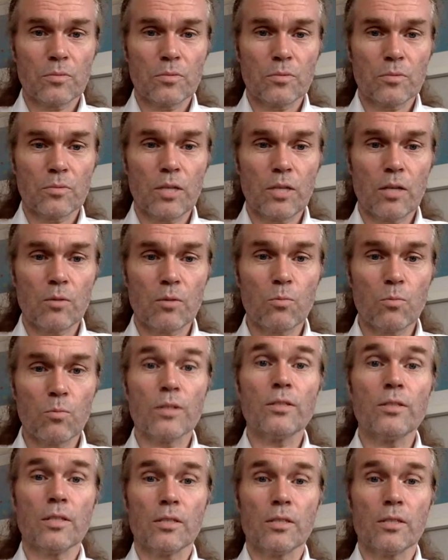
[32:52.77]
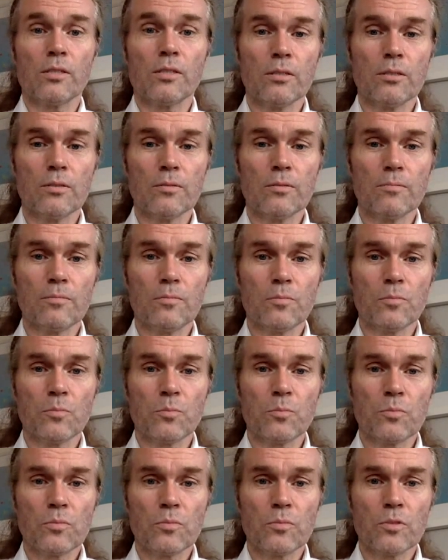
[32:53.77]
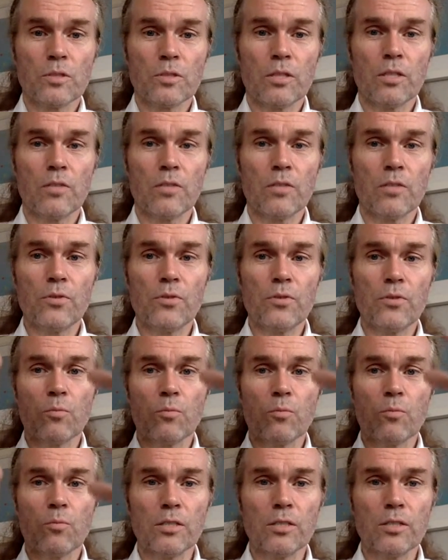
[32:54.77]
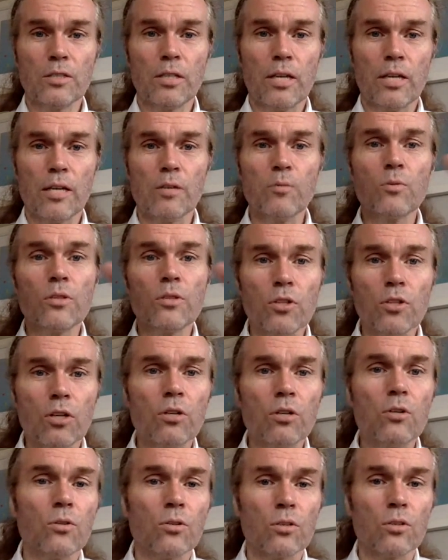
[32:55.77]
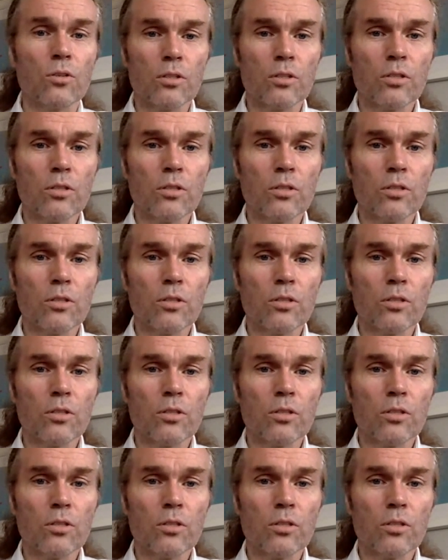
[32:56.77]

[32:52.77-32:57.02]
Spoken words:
We are oneness. And if we are oneness, then I will know